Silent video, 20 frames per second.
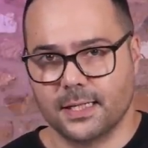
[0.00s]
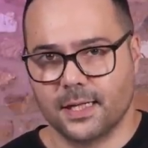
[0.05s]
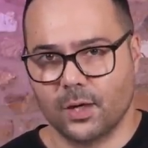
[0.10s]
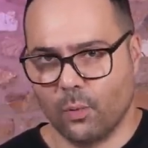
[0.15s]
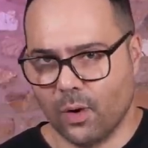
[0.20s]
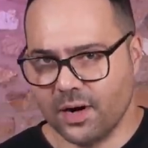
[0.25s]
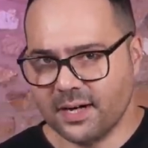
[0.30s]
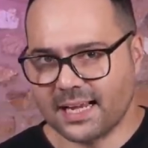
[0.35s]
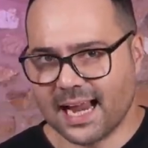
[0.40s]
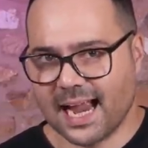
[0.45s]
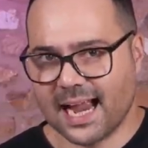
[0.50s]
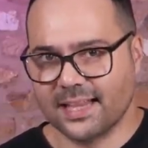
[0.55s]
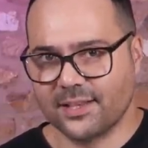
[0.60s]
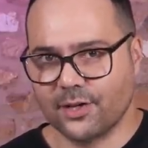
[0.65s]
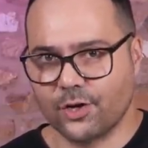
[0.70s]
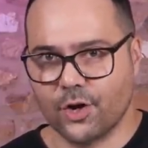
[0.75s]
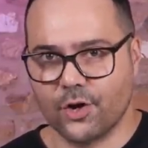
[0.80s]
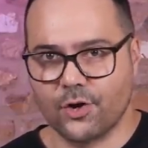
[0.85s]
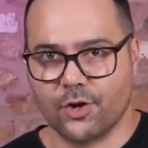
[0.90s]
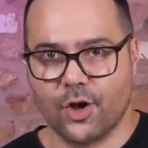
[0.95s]
One
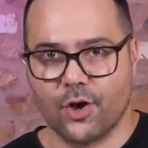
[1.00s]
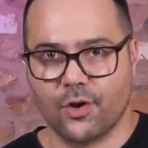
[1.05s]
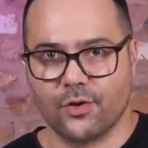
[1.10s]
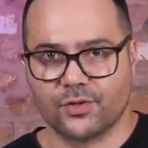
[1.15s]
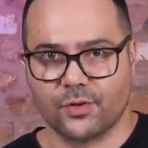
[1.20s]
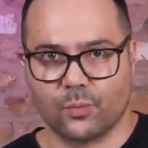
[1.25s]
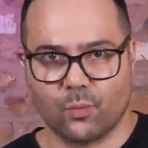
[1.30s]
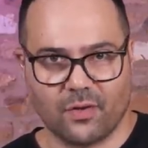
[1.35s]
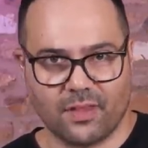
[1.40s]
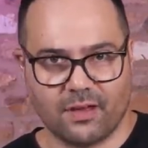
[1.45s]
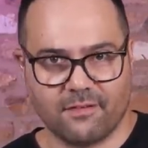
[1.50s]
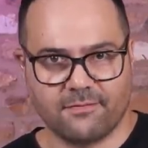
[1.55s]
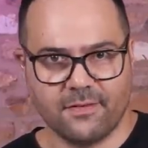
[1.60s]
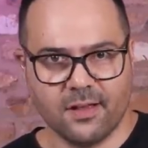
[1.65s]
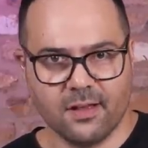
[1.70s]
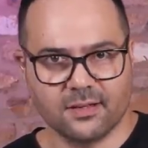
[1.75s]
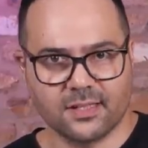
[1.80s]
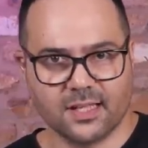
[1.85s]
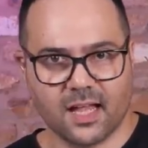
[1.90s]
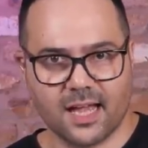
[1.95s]
candidate who knows what that
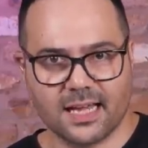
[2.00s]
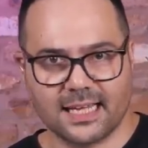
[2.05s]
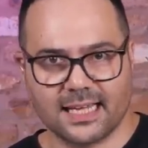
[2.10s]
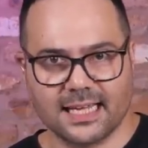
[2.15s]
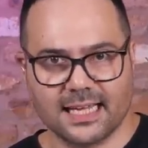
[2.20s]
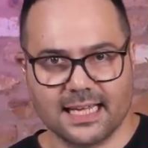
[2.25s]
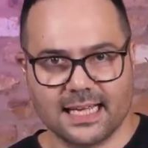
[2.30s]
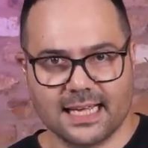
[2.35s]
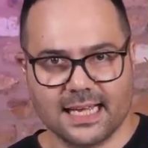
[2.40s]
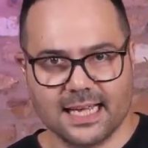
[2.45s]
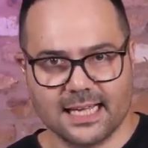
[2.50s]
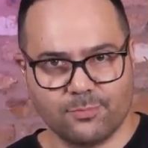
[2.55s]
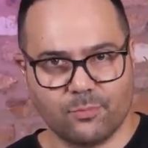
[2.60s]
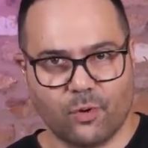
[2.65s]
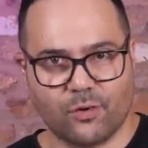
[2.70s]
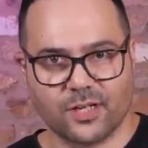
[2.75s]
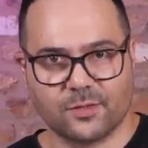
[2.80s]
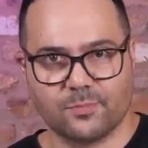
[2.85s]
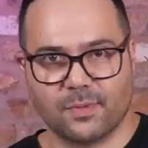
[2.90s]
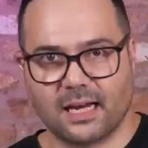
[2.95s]
feels like is
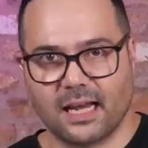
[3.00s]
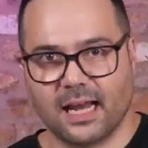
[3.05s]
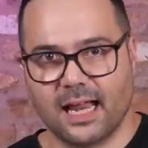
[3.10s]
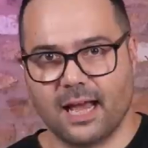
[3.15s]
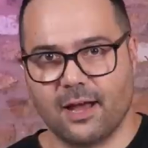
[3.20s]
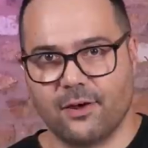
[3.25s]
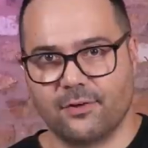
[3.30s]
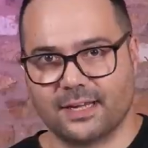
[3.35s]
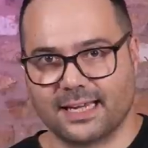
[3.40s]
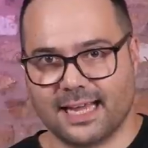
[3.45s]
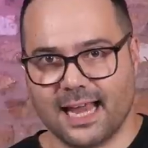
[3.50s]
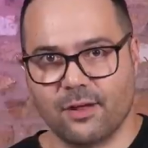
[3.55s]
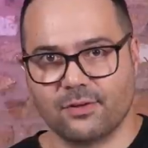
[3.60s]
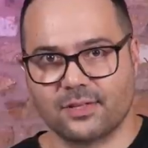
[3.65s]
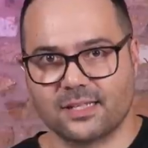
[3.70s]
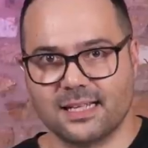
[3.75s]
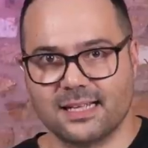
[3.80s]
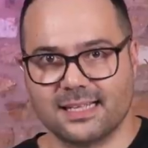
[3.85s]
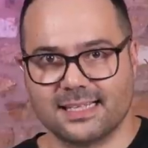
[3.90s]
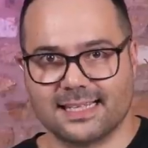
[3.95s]
Maurice McLeod, a
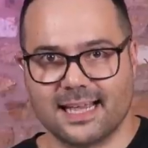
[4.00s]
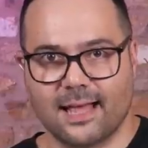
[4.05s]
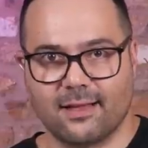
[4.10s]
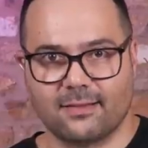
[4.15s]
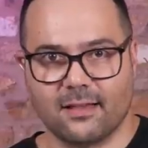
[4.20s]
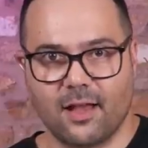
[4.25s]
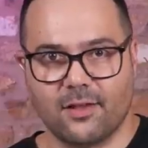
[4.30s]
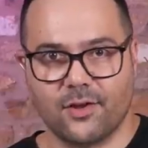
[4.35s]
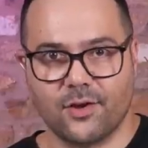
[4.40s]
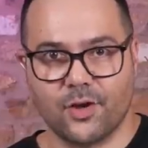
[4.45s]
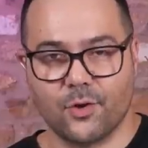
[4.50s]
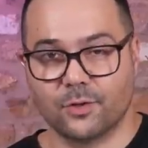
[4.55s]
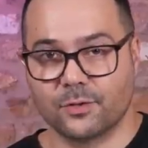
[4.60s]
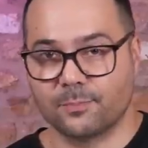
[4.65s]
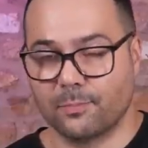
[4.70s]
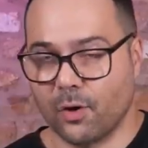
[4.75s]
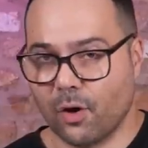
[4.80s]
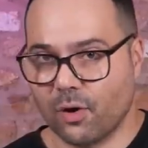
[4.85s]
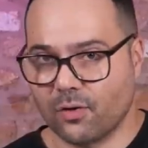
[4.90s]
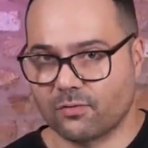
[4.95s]
councillor in South London who was
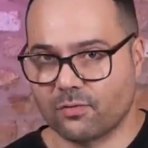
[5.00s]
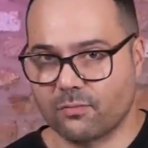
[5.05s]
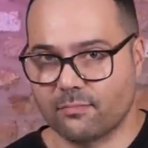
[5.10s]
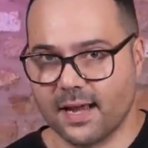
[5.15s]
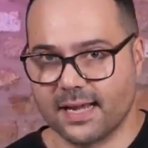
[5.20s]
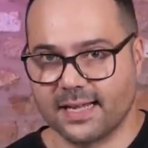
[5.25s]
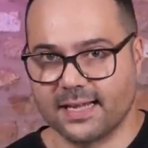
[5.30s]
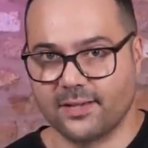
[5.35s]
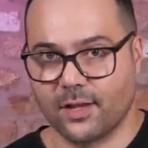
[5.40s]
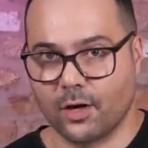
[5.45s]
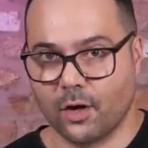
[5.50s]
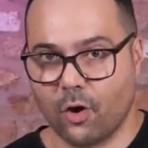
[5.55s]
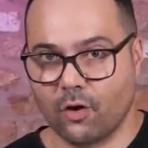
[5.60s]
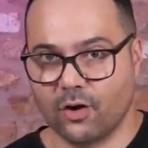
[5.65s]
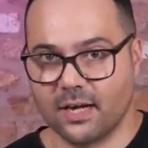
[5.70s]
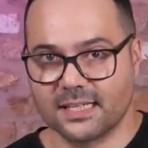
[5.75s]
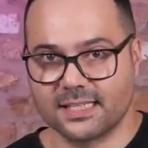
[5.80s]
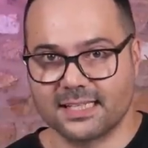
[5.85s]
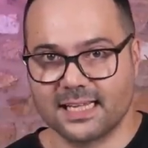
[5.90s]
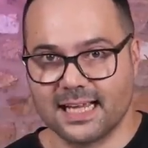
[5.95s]
blocked from making the
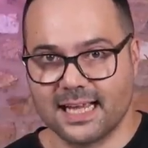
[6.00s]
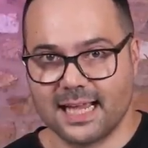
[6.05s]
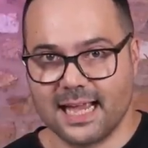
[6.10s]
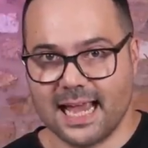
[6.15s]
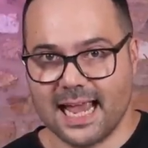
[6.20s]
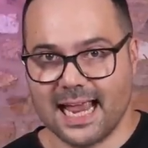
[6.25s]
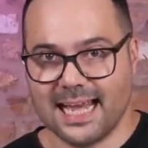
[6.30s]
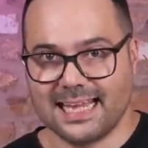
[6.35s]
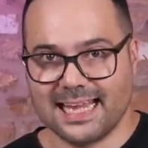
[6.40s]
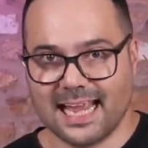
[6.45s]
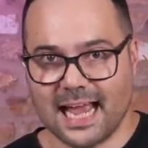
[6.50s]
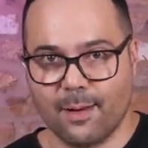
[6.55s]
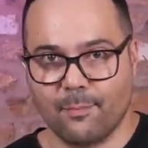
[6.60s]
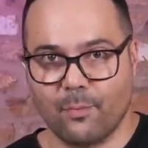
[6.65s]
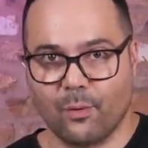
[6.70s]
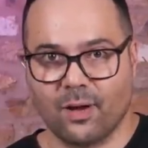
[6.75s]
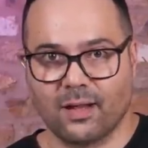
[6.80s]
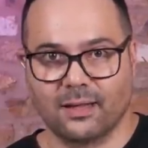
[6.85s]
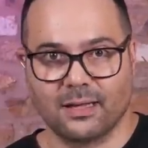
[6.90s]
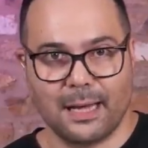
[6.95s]
long list in
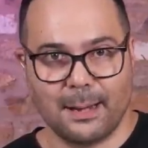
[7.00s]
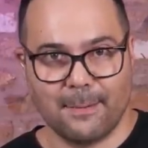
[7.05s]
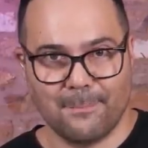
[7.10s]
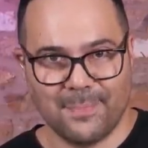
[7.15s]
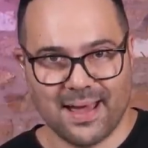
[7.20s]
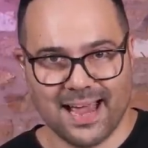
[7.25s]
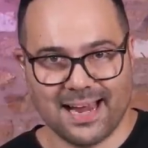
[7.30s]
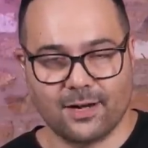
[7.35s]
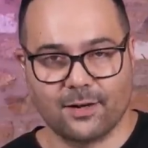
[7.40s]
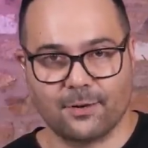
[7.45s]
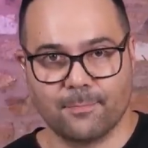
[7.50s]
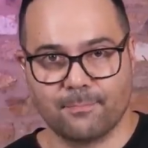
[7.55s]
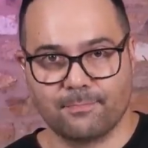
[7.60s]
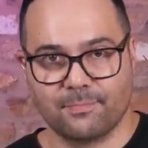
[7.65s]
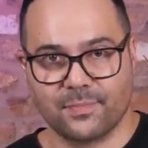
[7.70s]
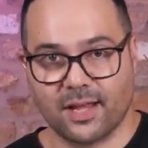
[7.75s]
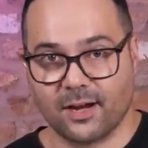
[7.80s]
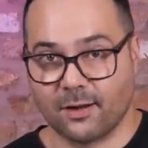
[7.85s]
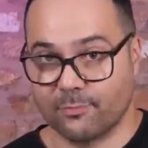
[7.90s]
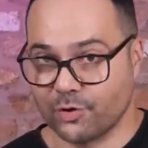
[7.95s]
Camberwell and Peckham,
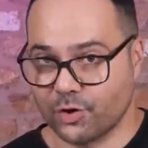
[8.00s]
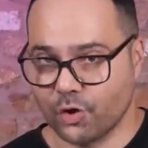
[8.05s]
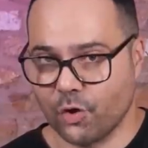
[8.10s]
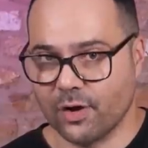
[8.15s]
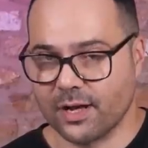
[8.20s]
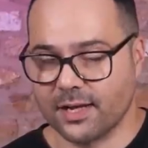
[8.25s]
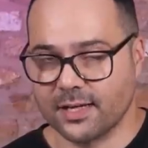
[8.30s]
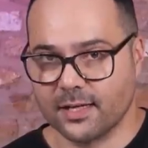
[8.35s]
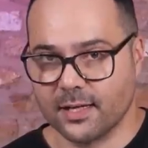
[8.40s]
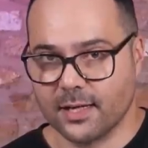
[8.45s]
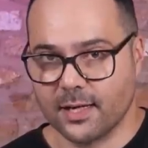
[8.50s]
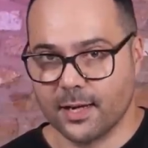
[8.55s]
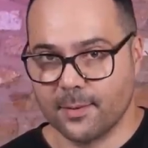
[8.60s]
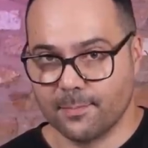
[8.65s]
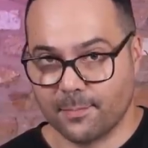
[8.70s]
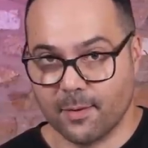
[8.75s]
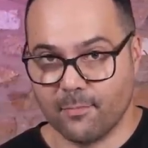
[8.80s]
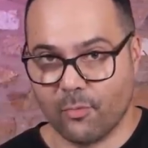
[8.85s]
and I'm joined by